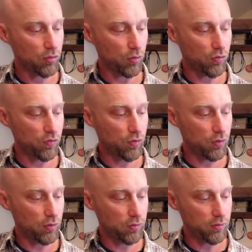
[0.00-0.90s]
So
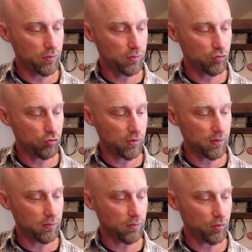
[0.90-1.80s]
third
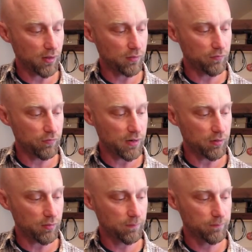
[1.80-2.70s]
string, second fret,